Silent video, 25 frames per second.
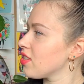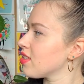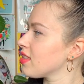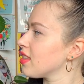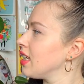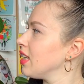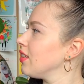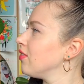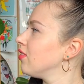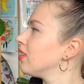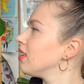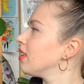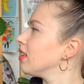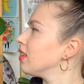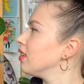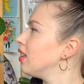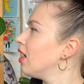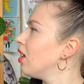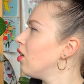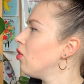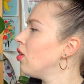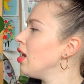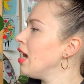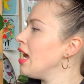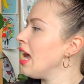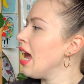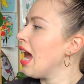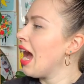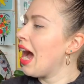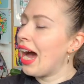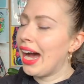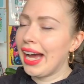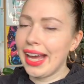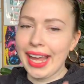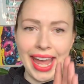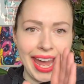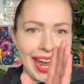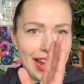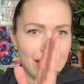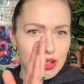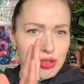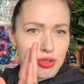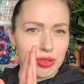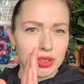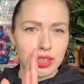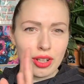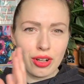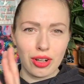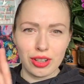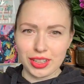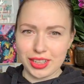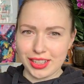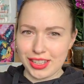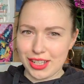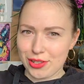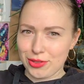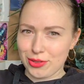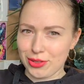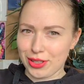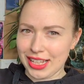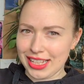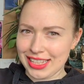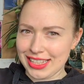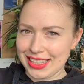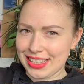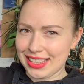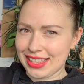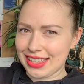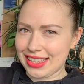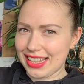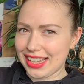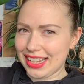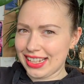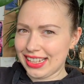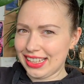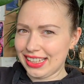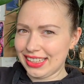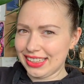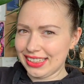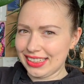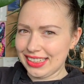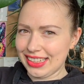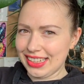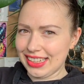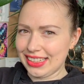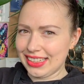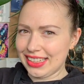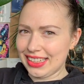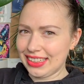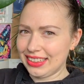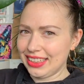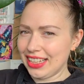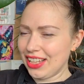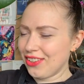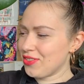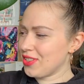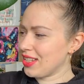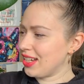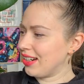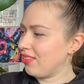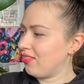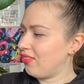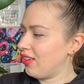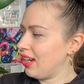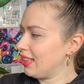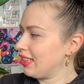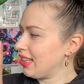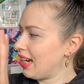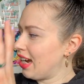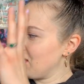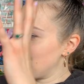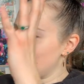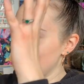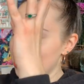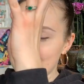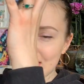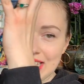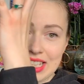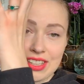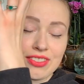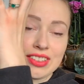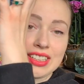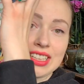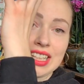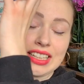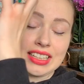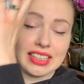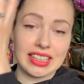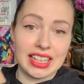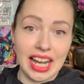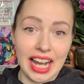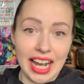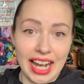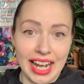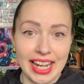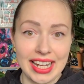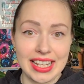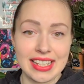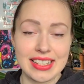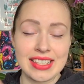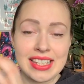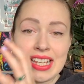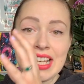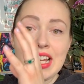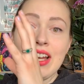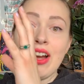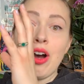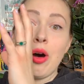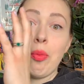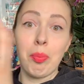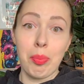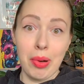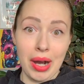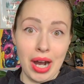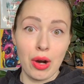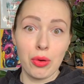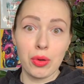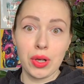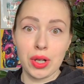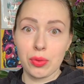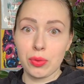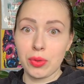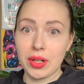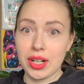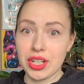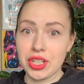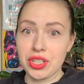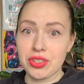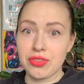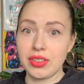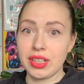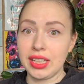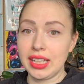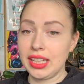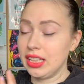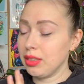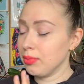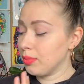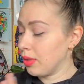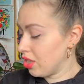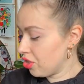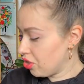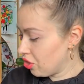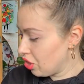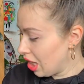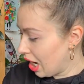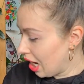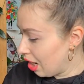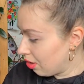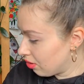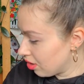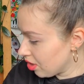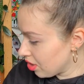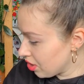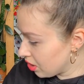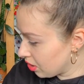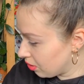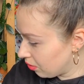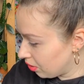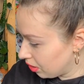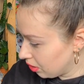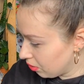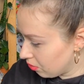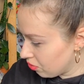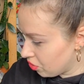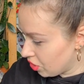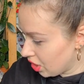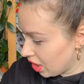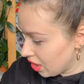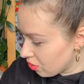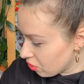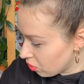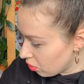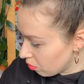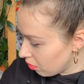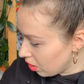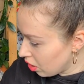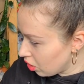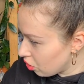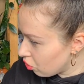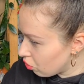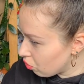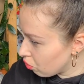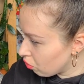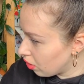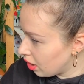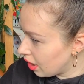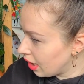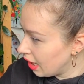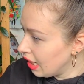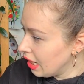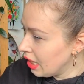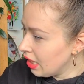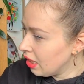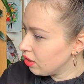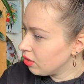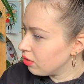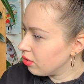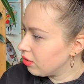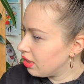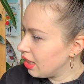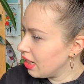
just give it a go. I actually already, as you can tell, the leaves are wet. I just give it a nice power wash within my shower, so you know, just to make sure to